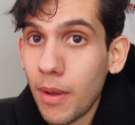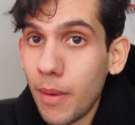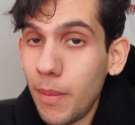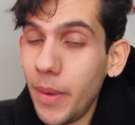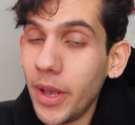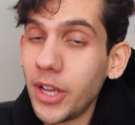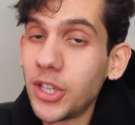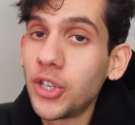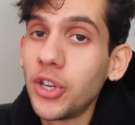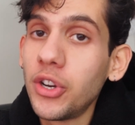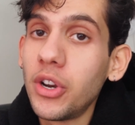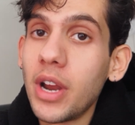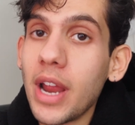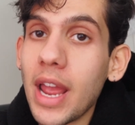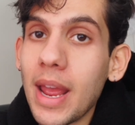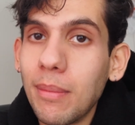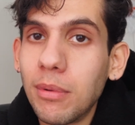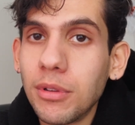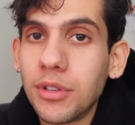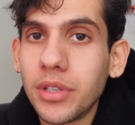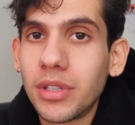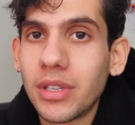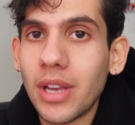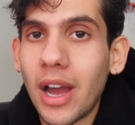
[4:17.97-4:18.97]
make sure you're
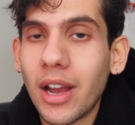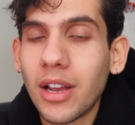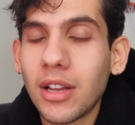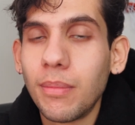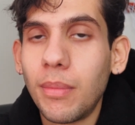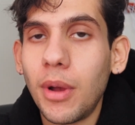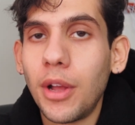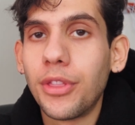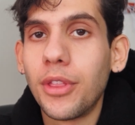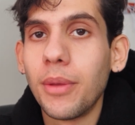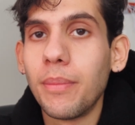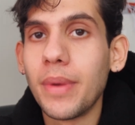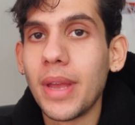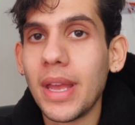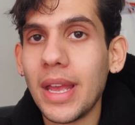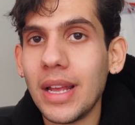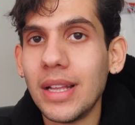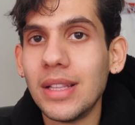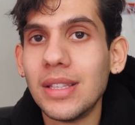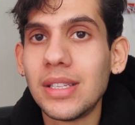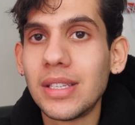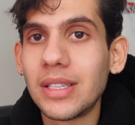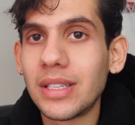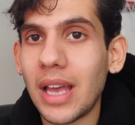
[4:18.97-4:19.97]
able to talk about them
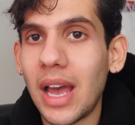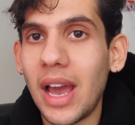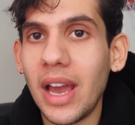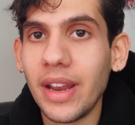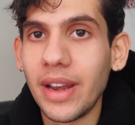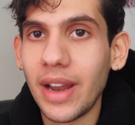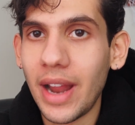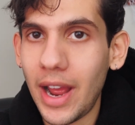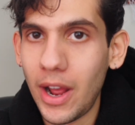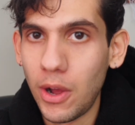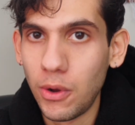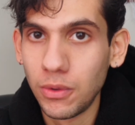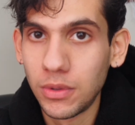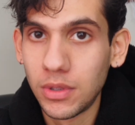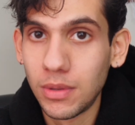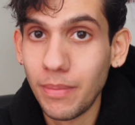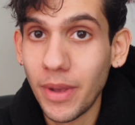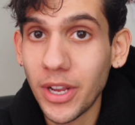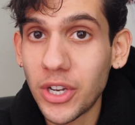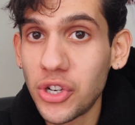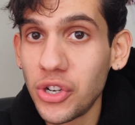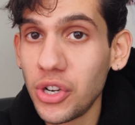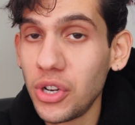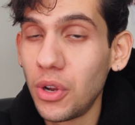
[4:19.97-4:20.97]
inside out to
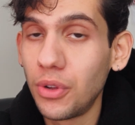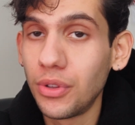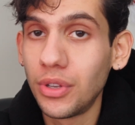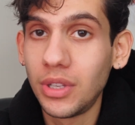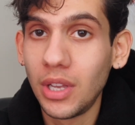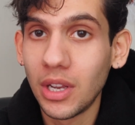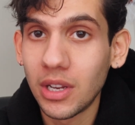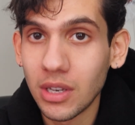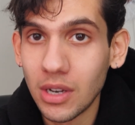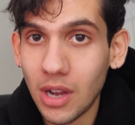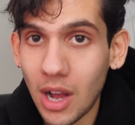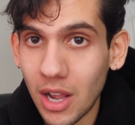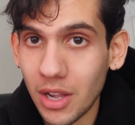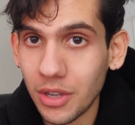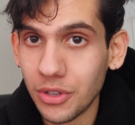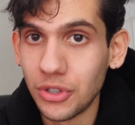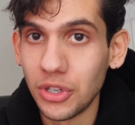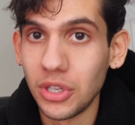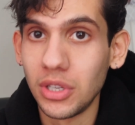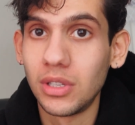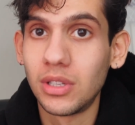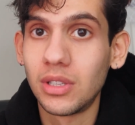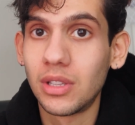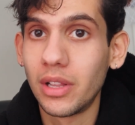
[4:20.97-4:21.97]
make sure you know the technologies,